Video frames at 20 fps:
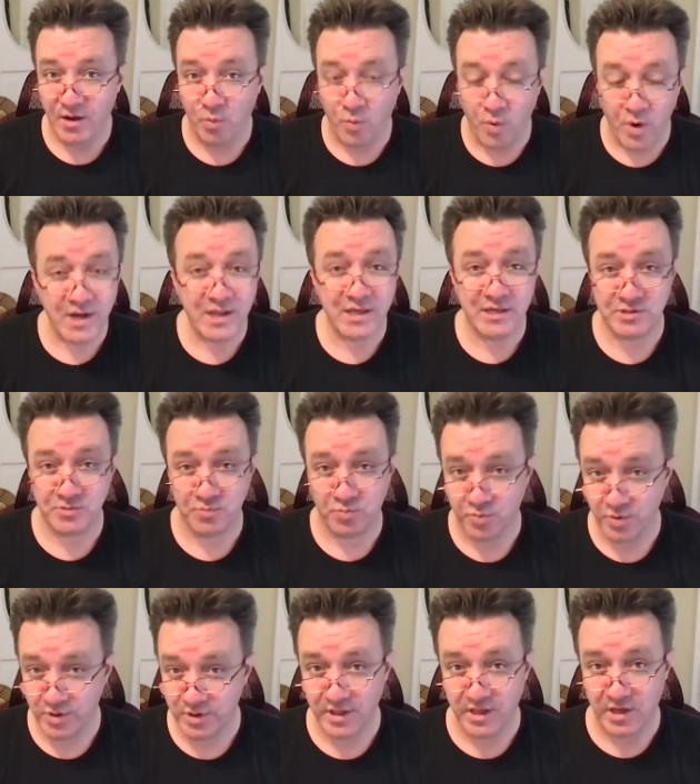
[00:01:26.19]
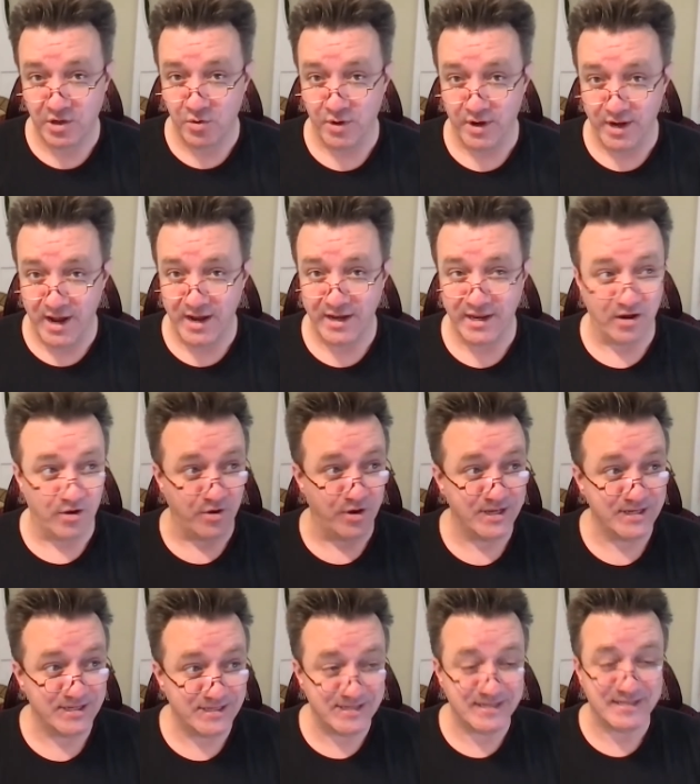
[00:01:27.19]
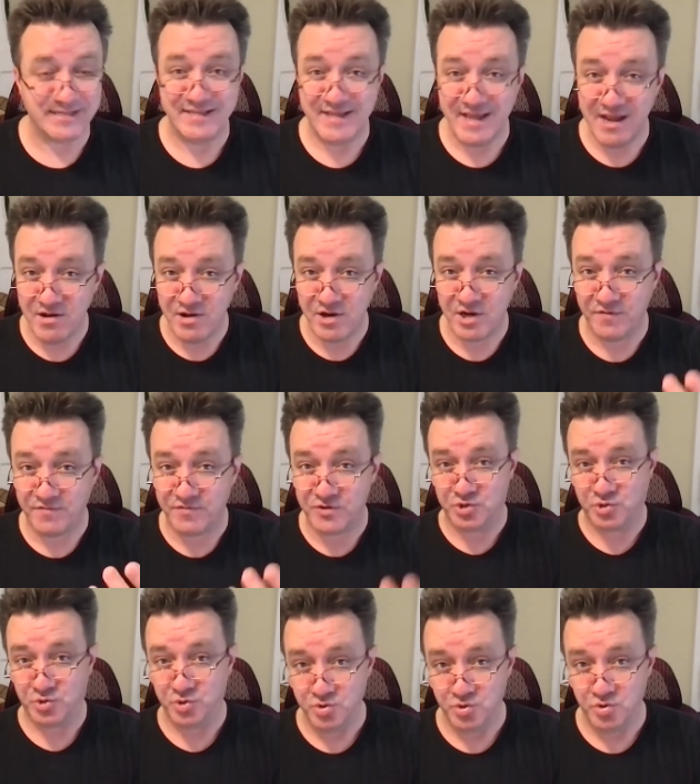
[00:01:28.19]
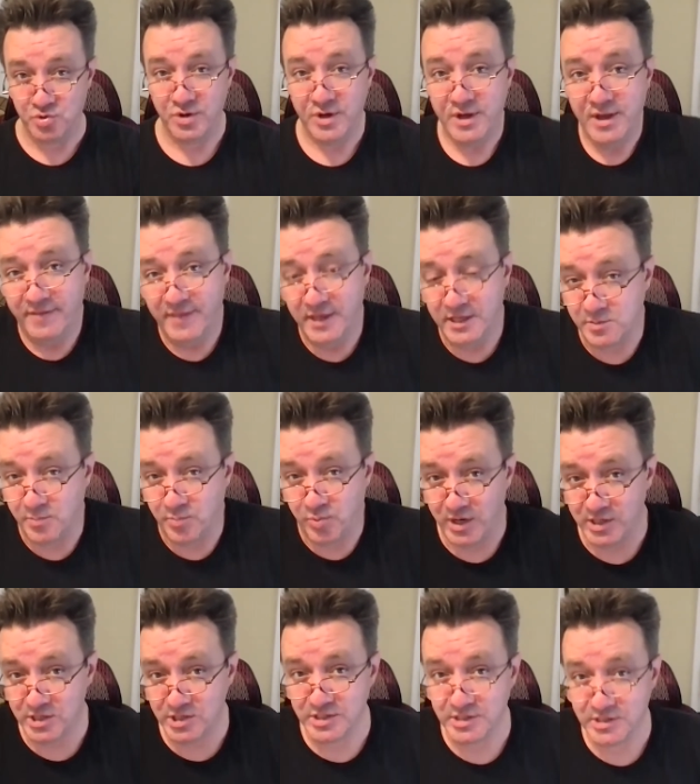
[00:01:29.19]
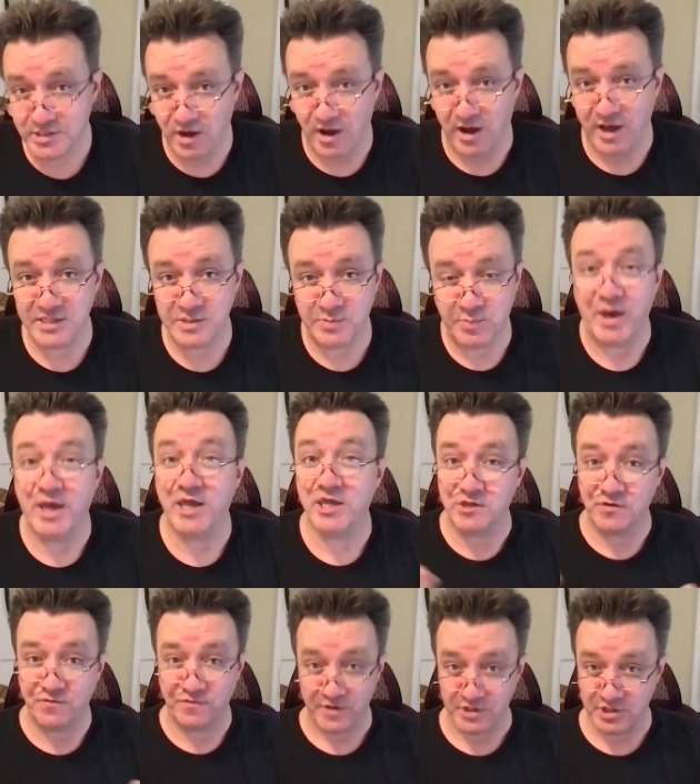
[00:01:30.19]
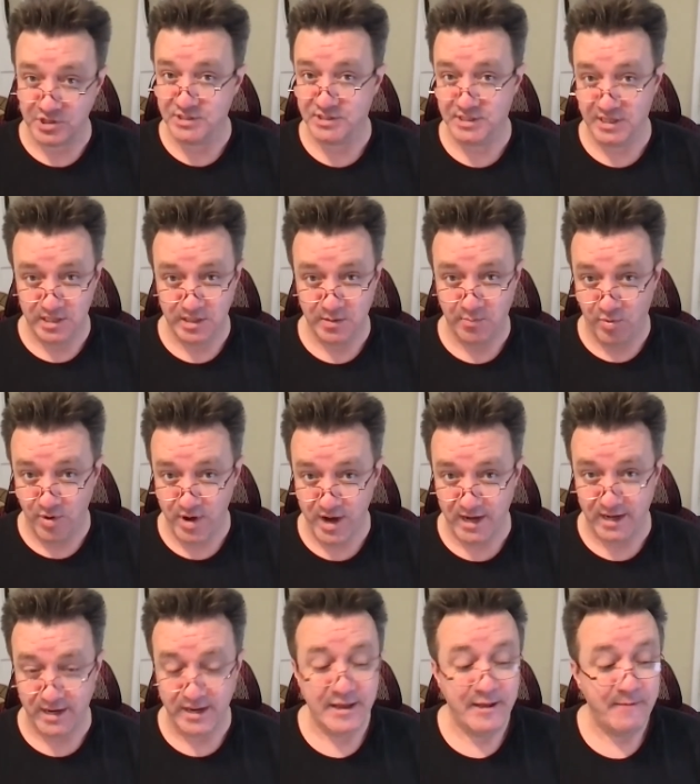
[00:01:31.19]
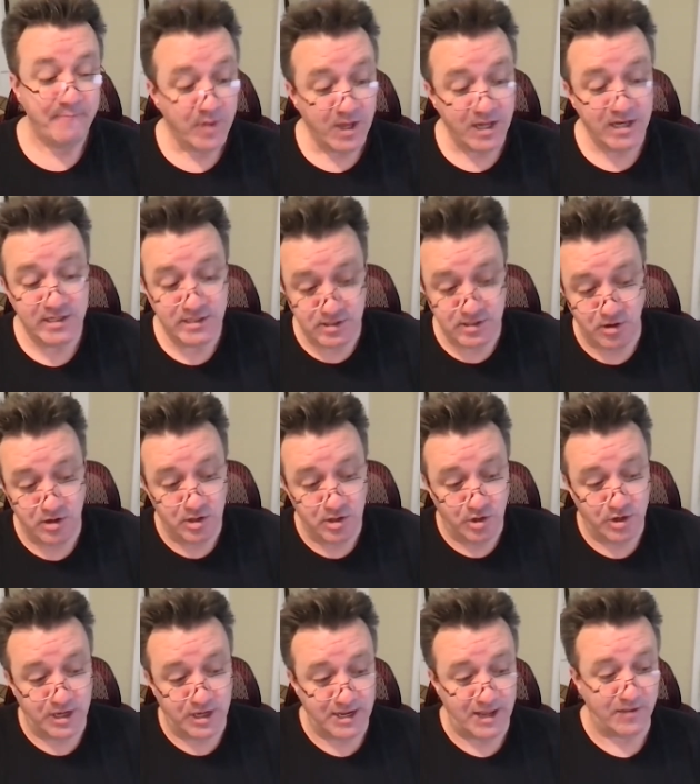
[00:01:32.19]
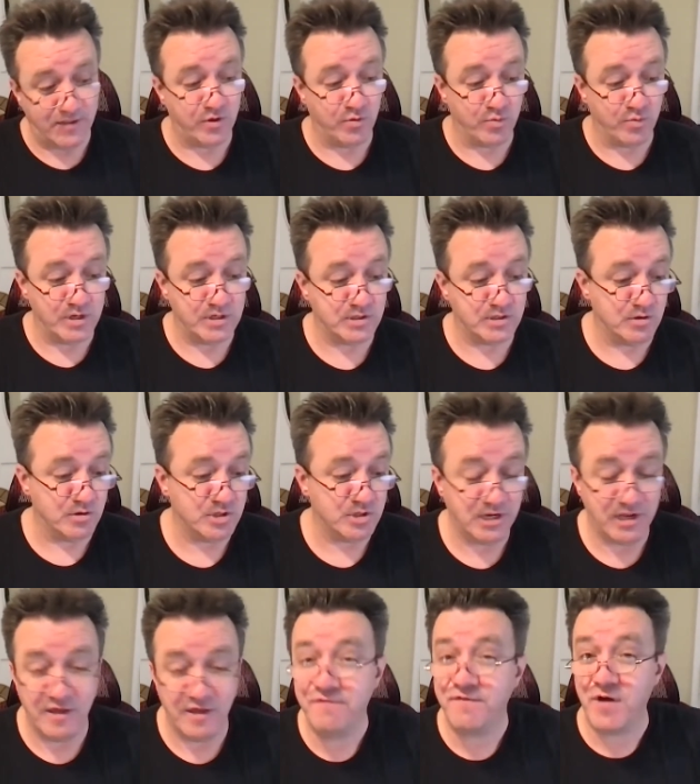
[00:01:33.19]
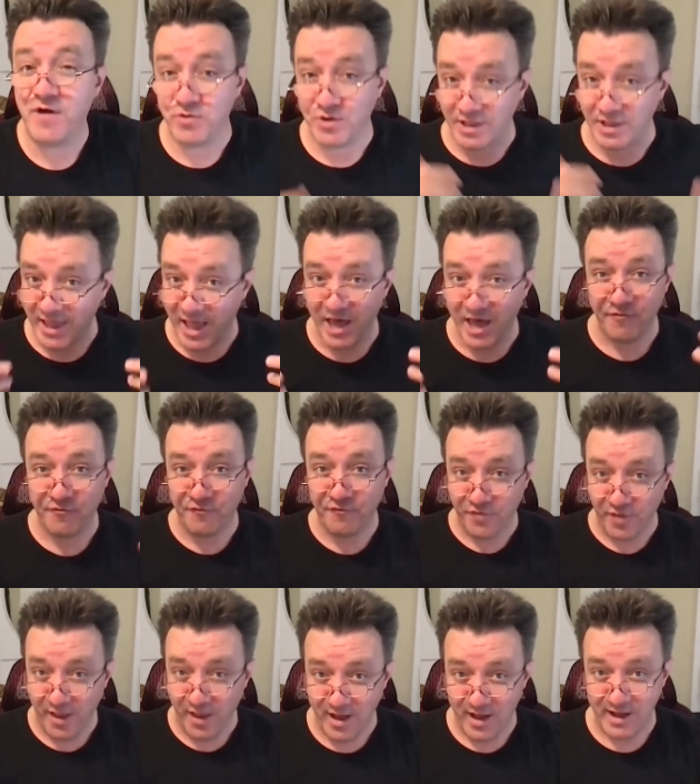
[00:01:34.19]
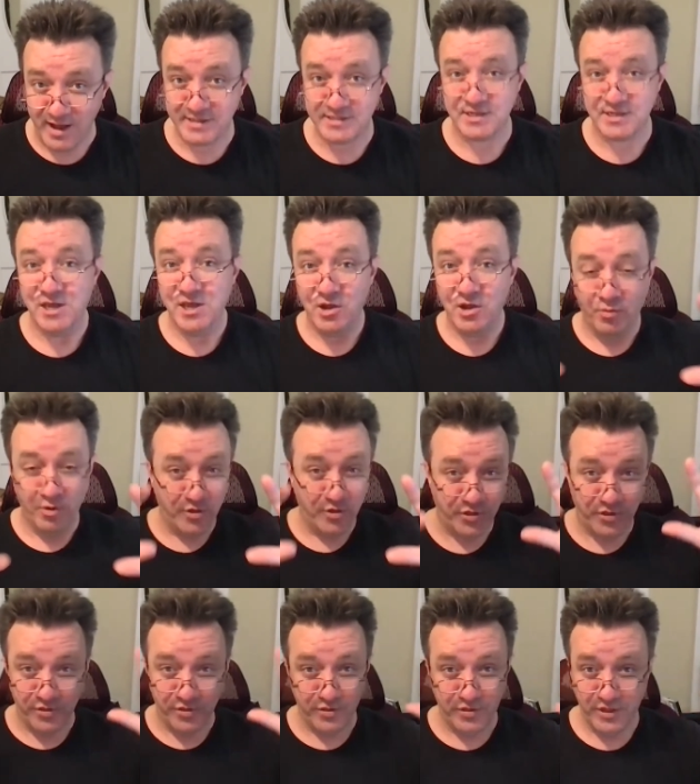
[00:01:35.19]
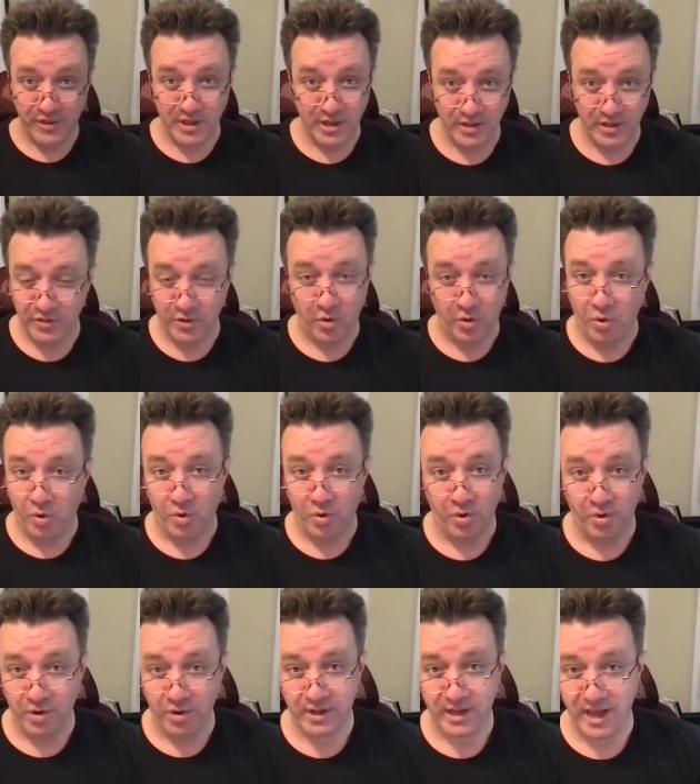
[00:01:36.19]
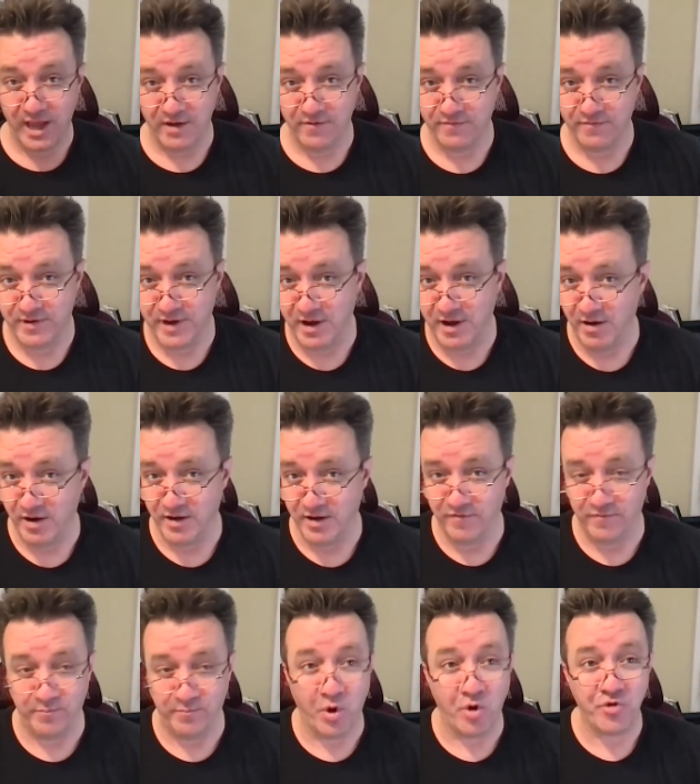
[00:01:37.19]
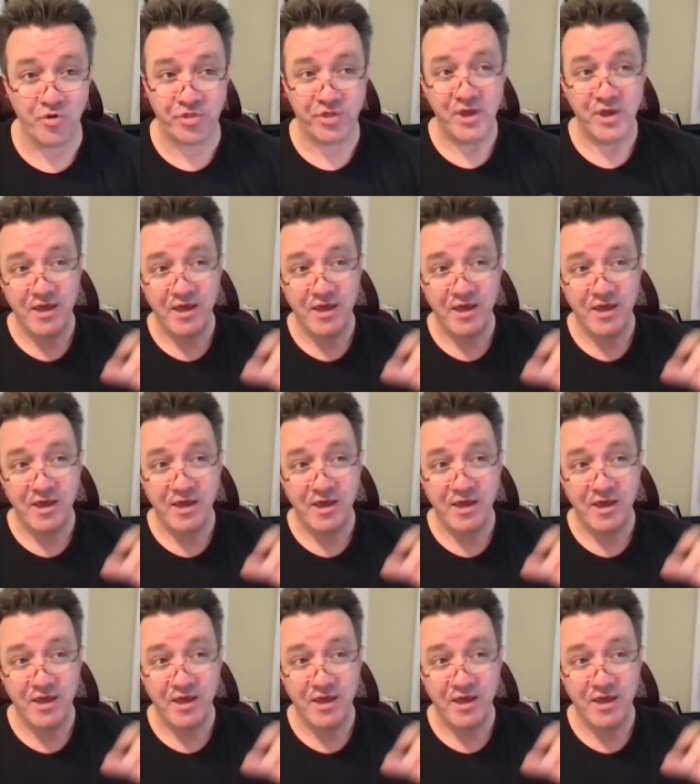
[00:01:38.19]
what is really going on here. Is this narrative true that depression is caused by a deficiency in the brain? And he started looking at the research and he found a lot of flaws with the whole kind of narrative, both